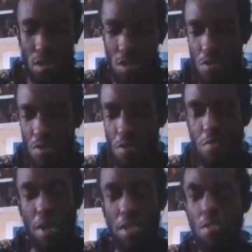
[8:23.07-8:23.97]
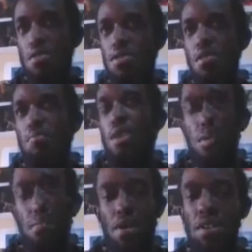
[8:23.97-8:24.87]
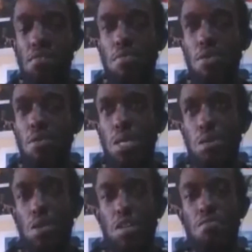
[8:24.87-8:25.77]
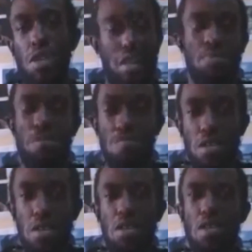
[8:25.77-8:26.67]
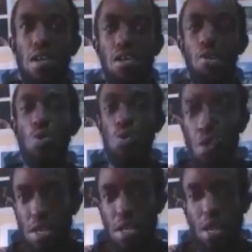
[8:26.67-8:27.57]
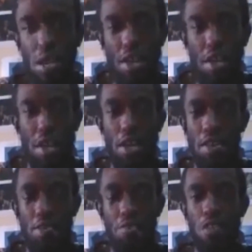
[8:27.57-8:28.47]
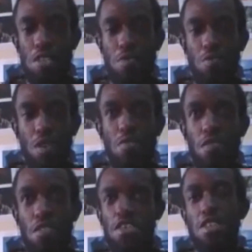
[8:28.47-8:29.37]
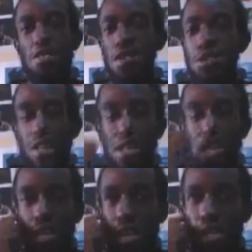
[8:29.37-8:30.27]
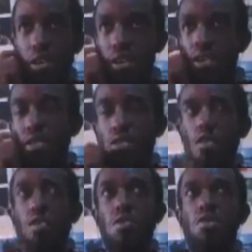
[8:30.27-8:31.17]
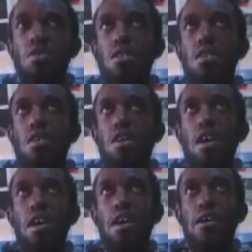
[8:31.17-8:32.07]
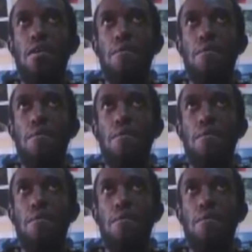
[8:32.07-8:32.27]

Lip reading: crew person, the makeup artist, because she wanted the makeup to be good, and that was one of the things that were going to kill her. So uh,